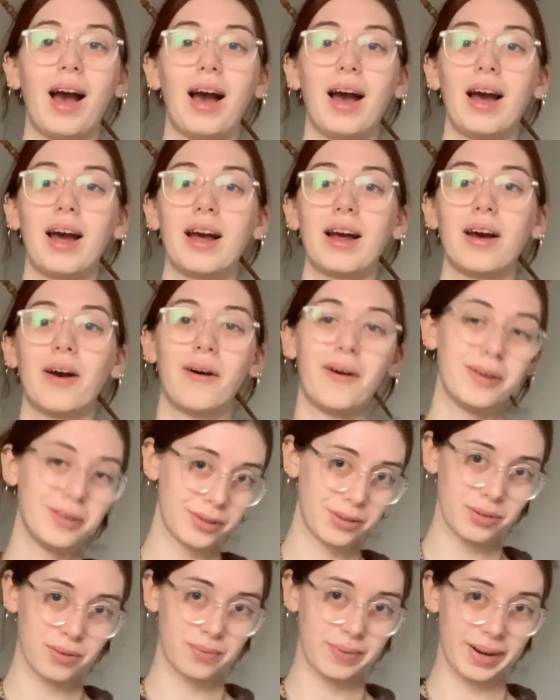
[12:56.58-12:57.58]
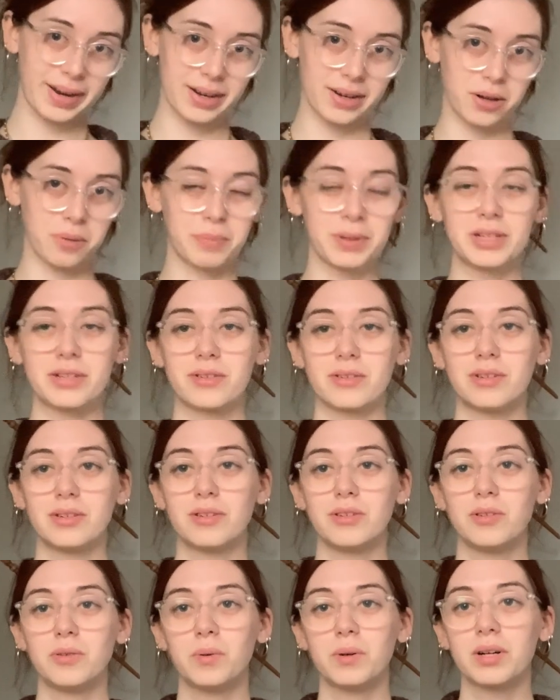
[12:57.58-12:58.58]
I also read A Winter in
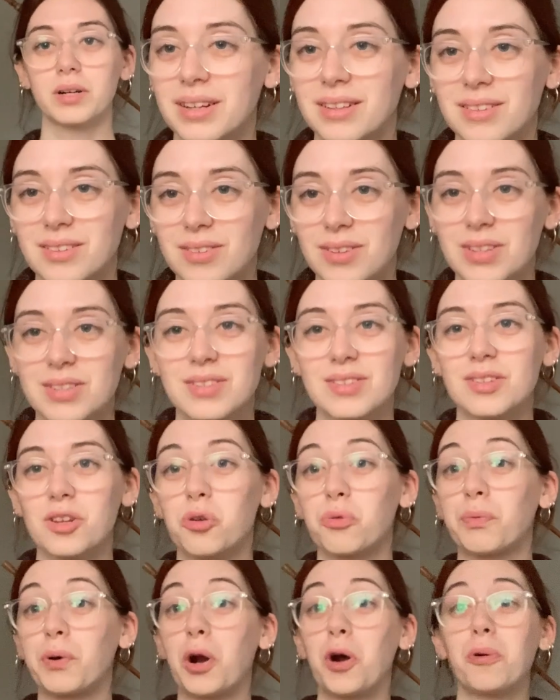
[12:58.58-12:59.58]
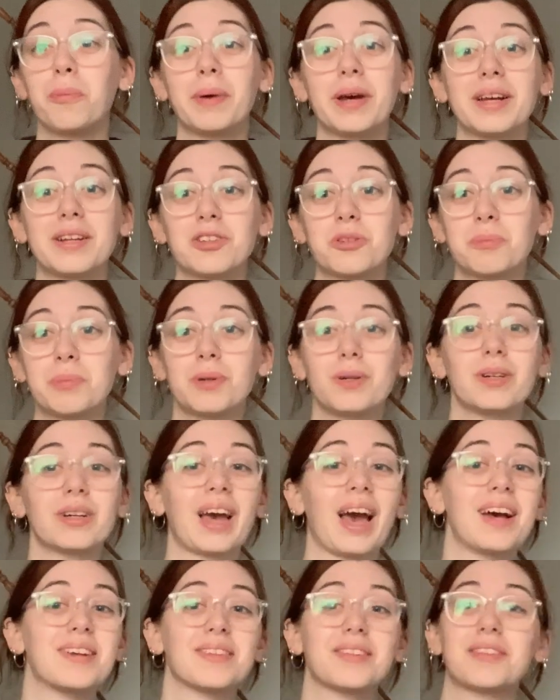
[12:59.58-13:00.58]
New York. So this is a romance book.
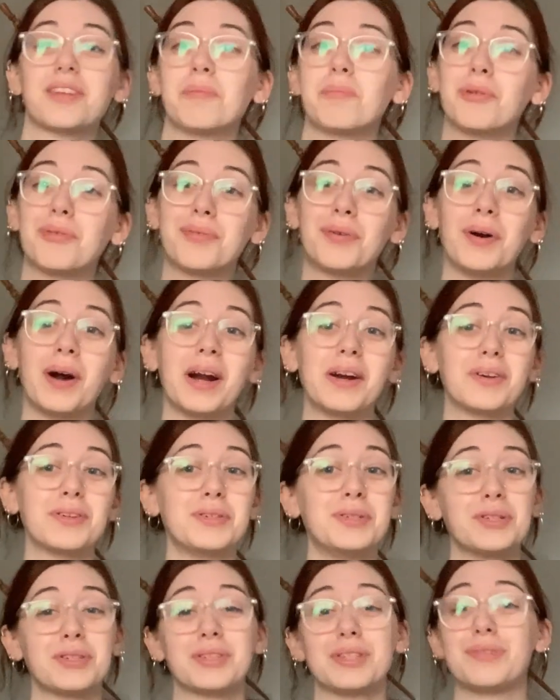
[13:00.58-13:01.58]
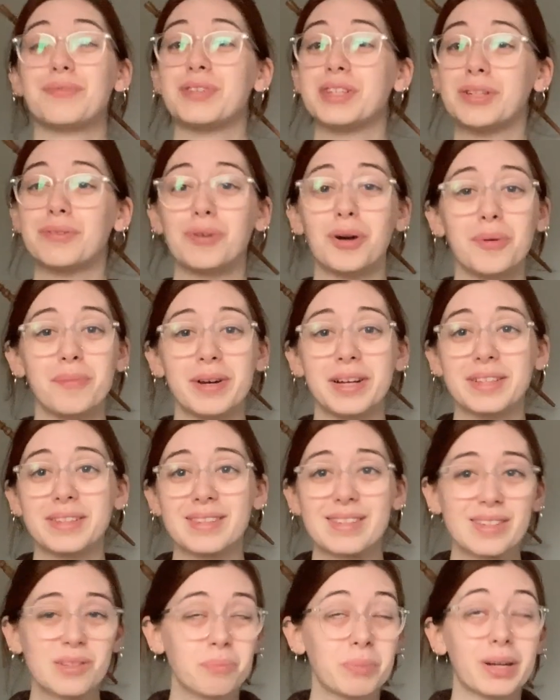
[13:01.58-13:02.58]
As I said before, I don't usually read
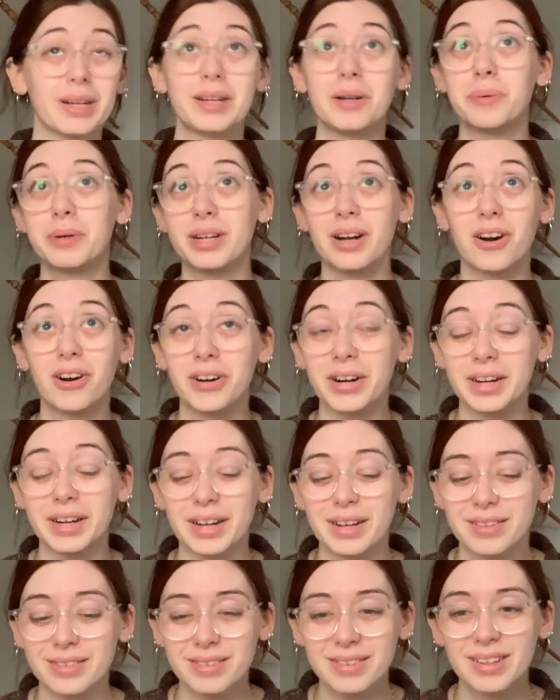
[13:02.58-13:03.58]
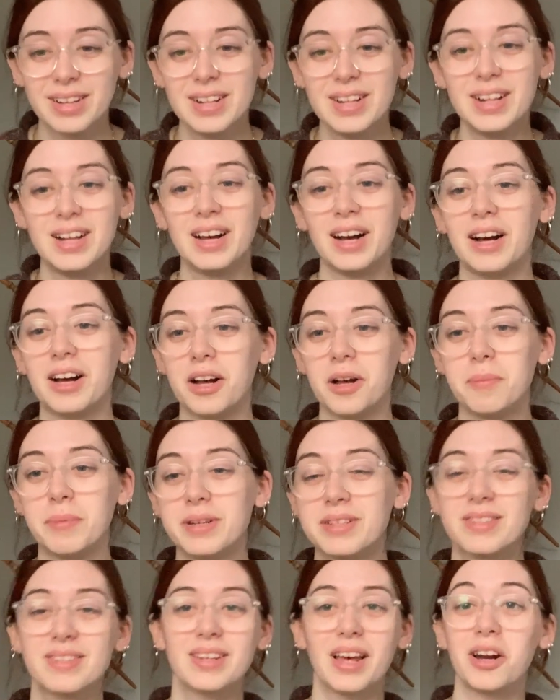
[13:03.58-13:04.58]
romances, but here we are, I guess.
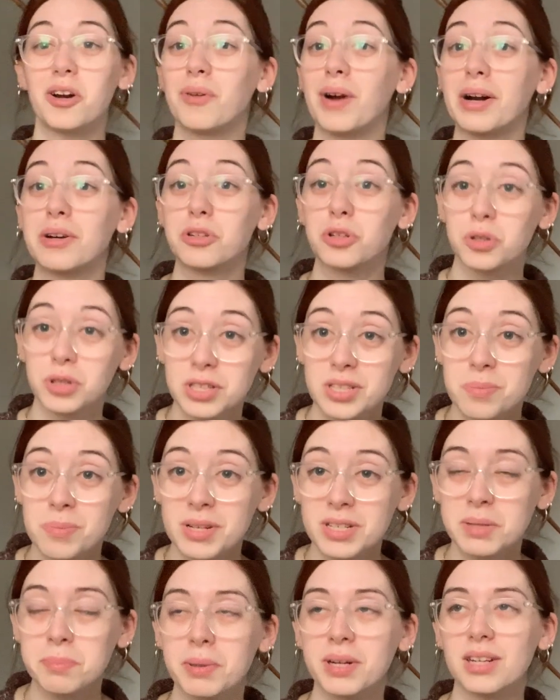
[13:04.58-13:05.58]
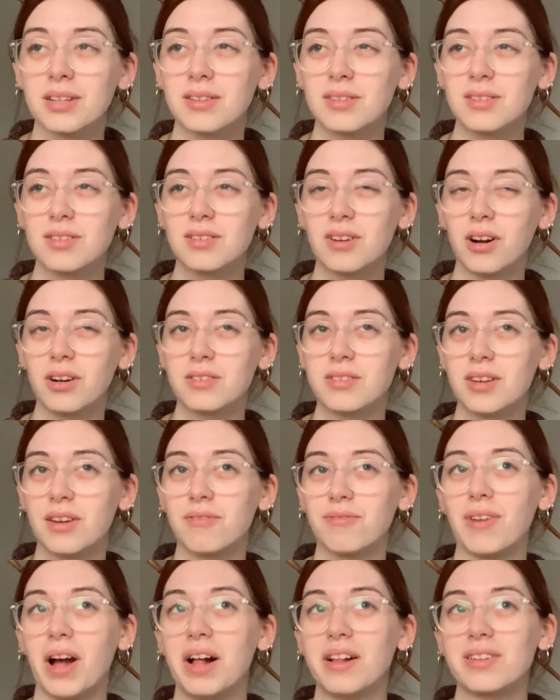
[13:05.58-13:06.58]
It's set around Christmas, it starts at
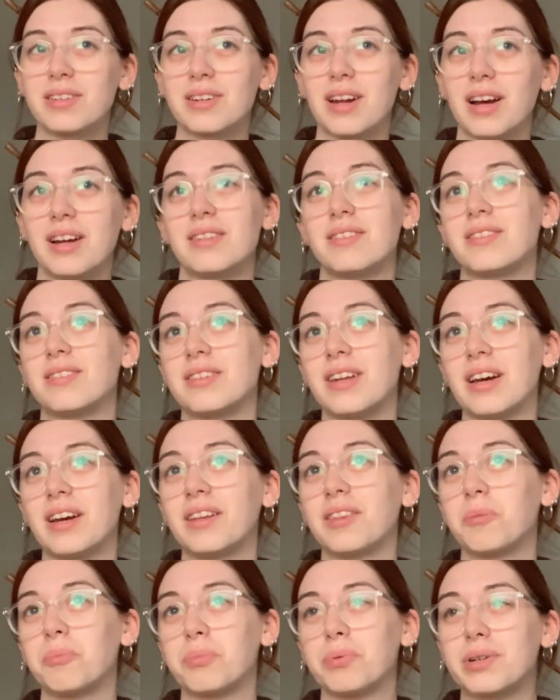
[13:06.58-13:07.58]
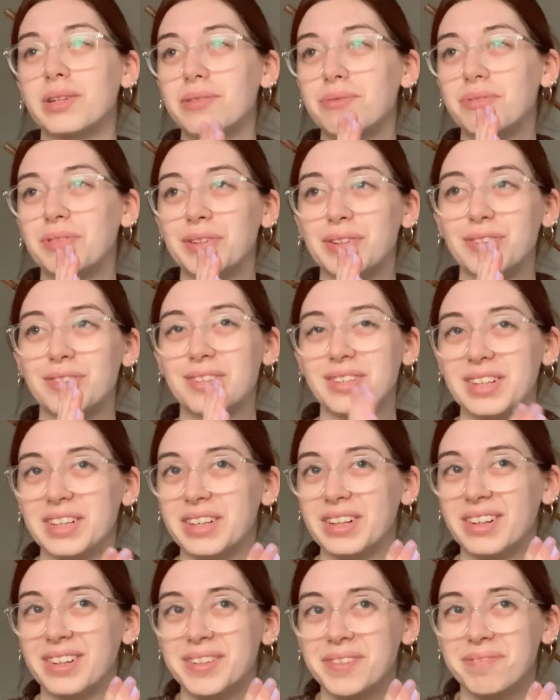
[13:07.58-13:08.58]
Valentine's Day the previous
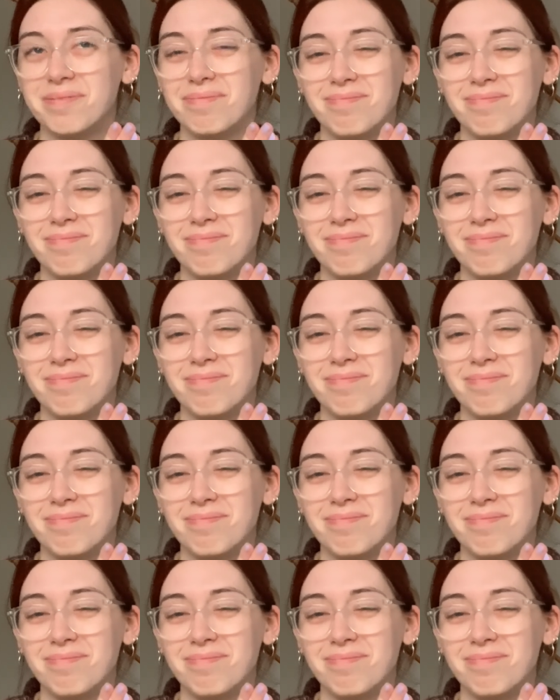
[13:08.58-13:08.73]
year.